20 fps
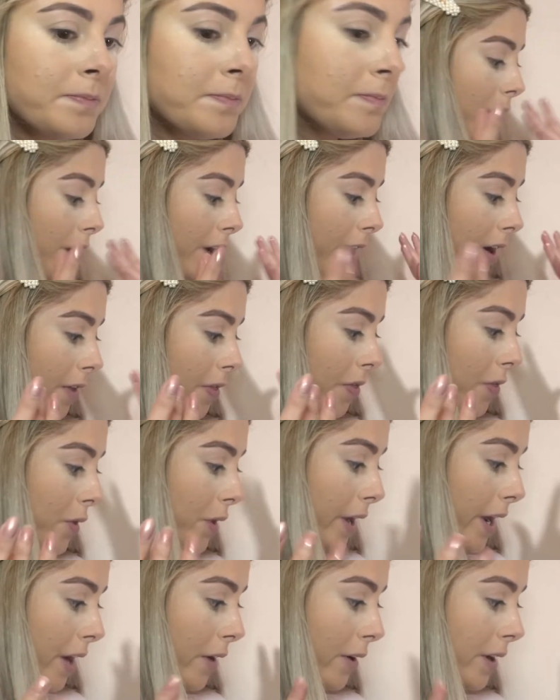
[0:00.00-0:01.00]
For
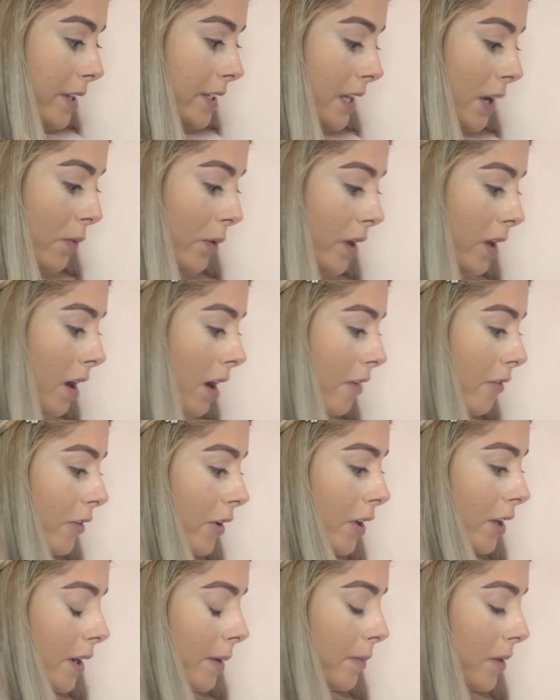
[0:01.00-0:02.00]
the areas that we
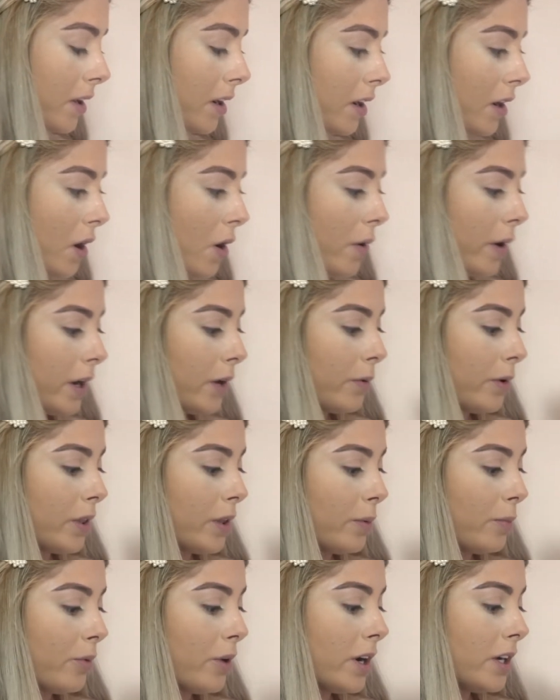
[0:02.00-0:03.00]
covered, I'm gonna go in with
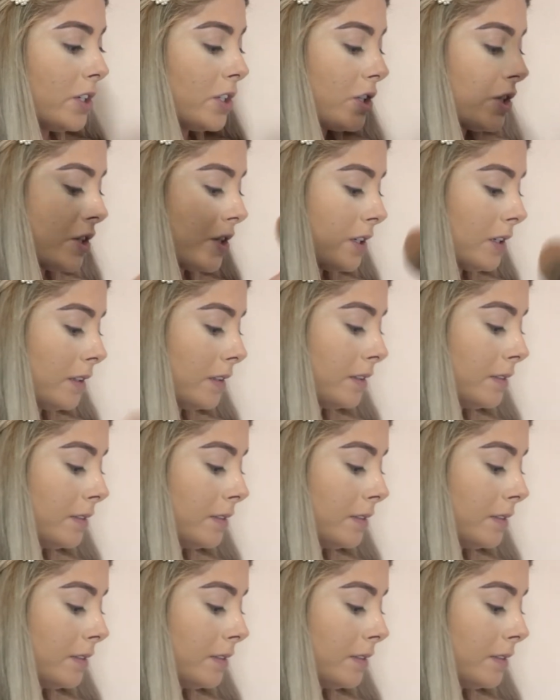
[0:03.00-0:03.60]
a brush.